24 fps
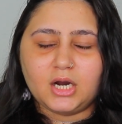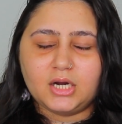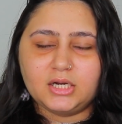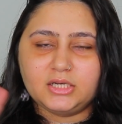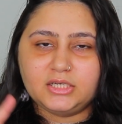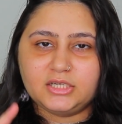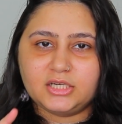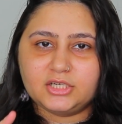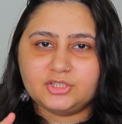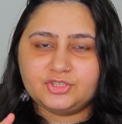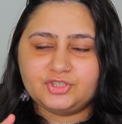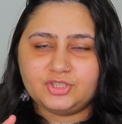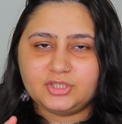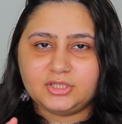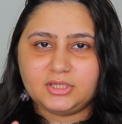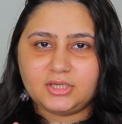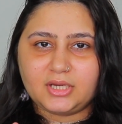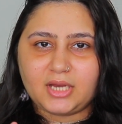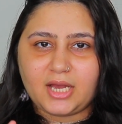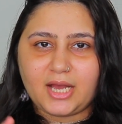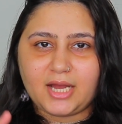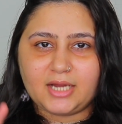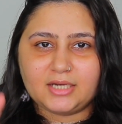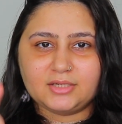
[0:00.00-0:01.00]
Earlier
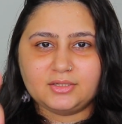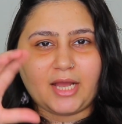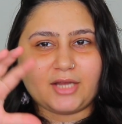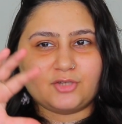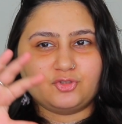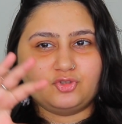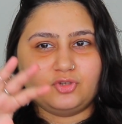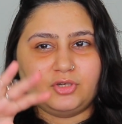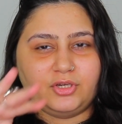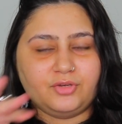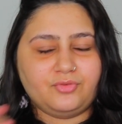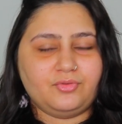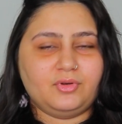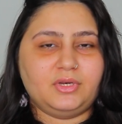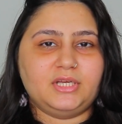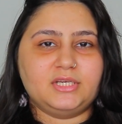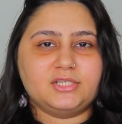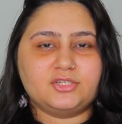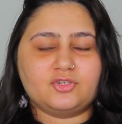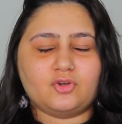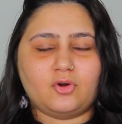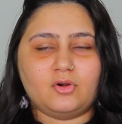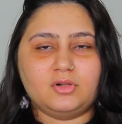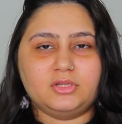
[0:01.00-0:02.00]
she had actually
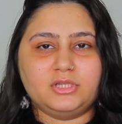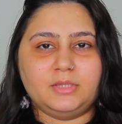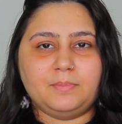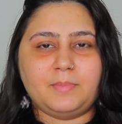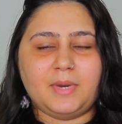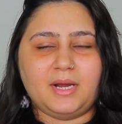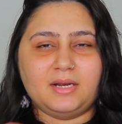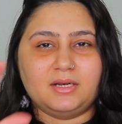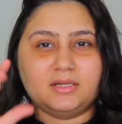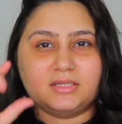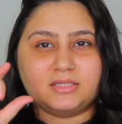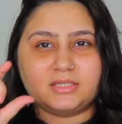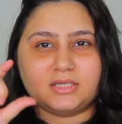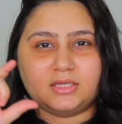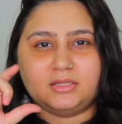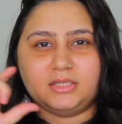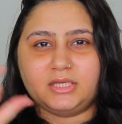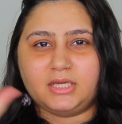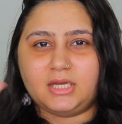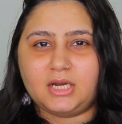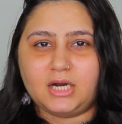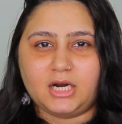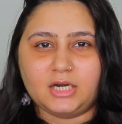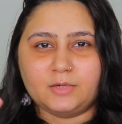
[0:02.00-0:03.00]
released all the palettes in
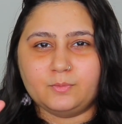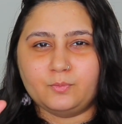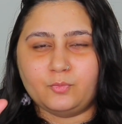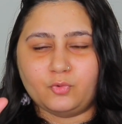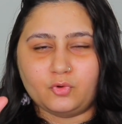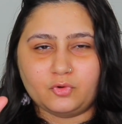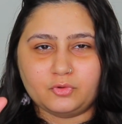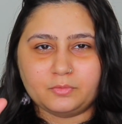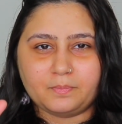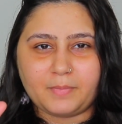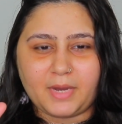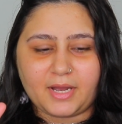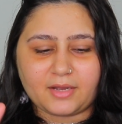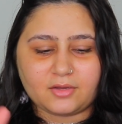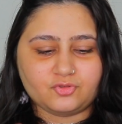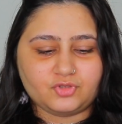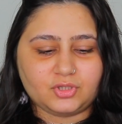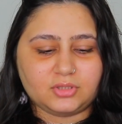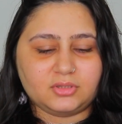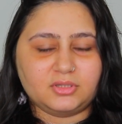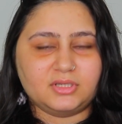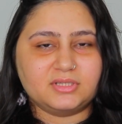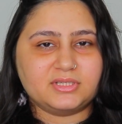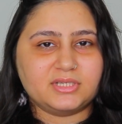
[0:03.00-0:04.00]
the cardboard
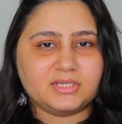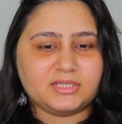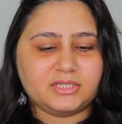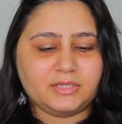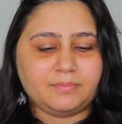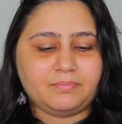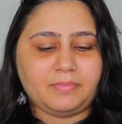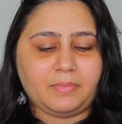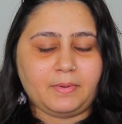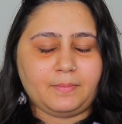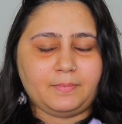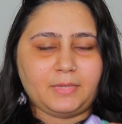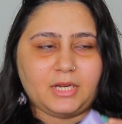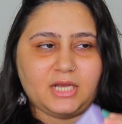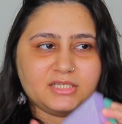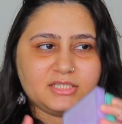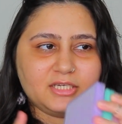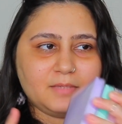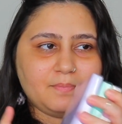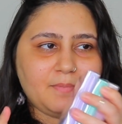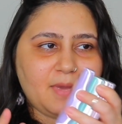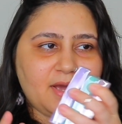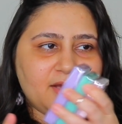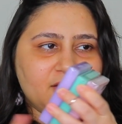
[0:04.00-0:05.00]
packaging. This is the
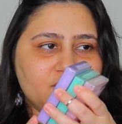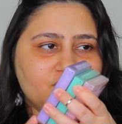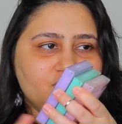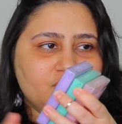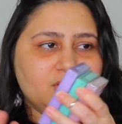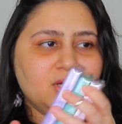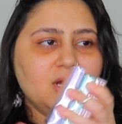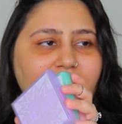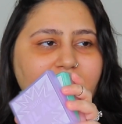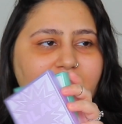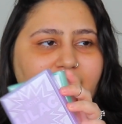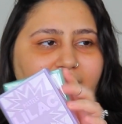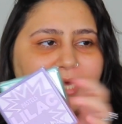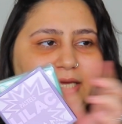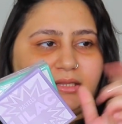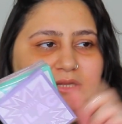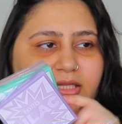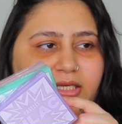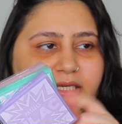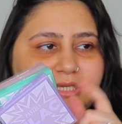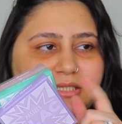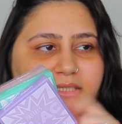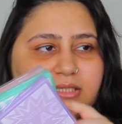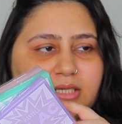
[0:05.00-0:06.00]
plastic packaging. I like
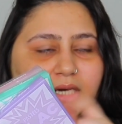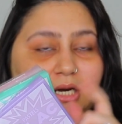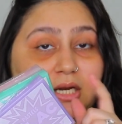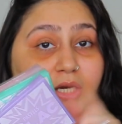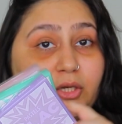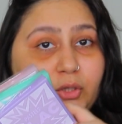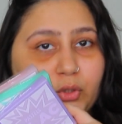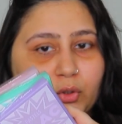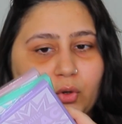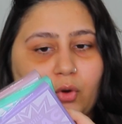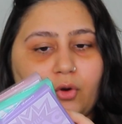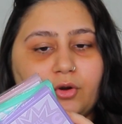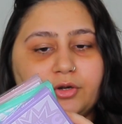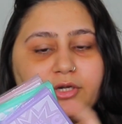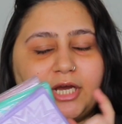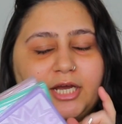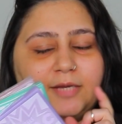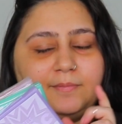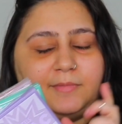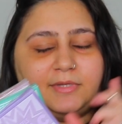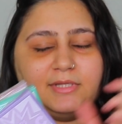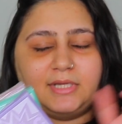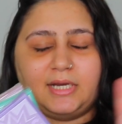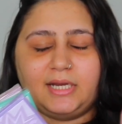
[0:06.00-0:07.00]
these a lot.
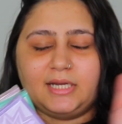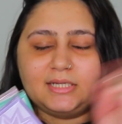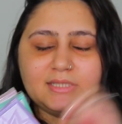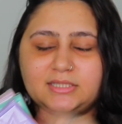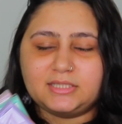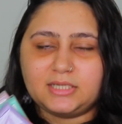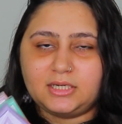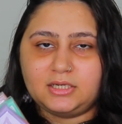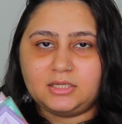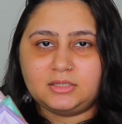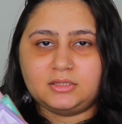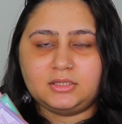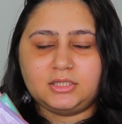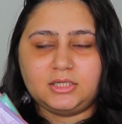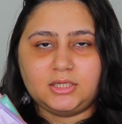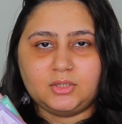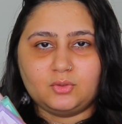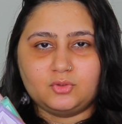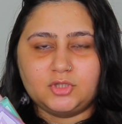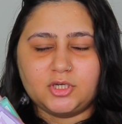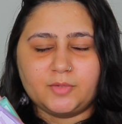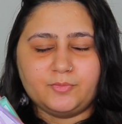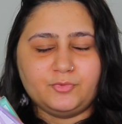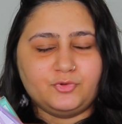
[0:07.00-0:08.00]
I mean, I had said in the
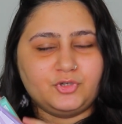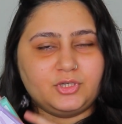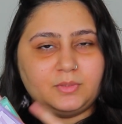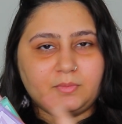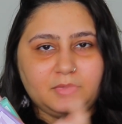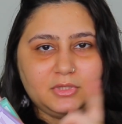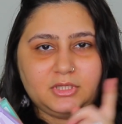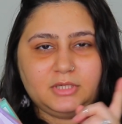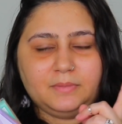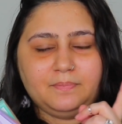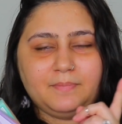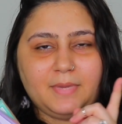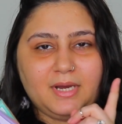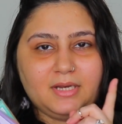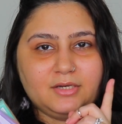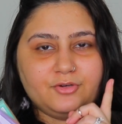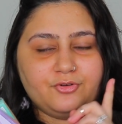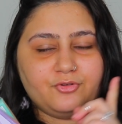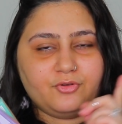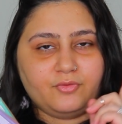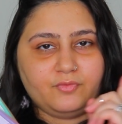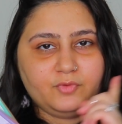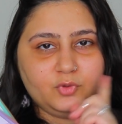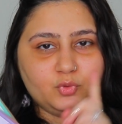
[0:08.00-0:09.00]
Huda Beauty mini
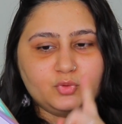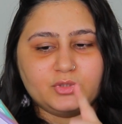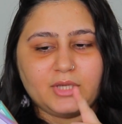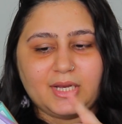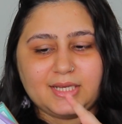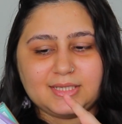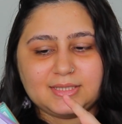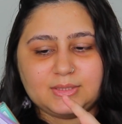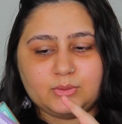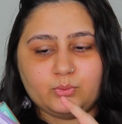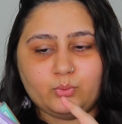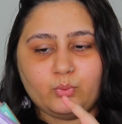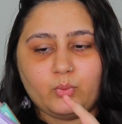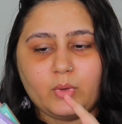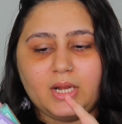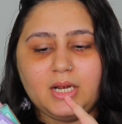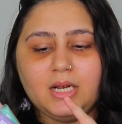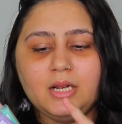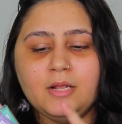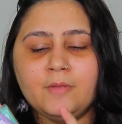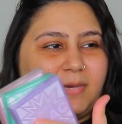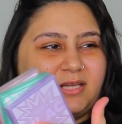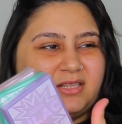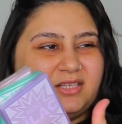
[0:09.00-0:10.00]
palette reviews as
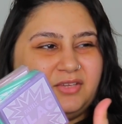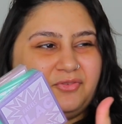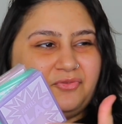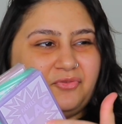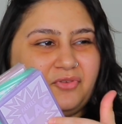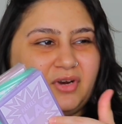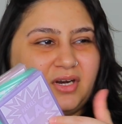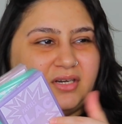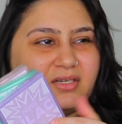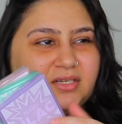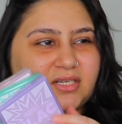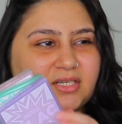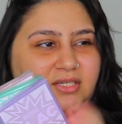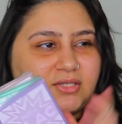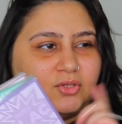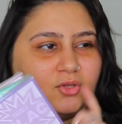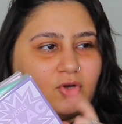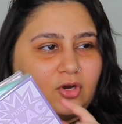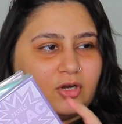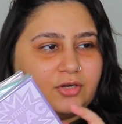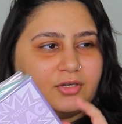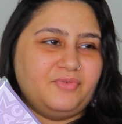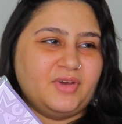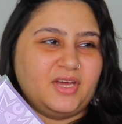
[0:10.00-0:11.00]
well, but the front is
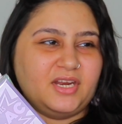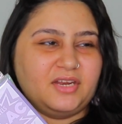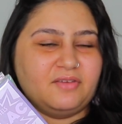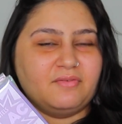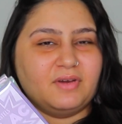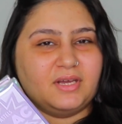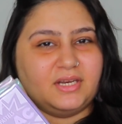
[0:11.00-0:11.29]
not very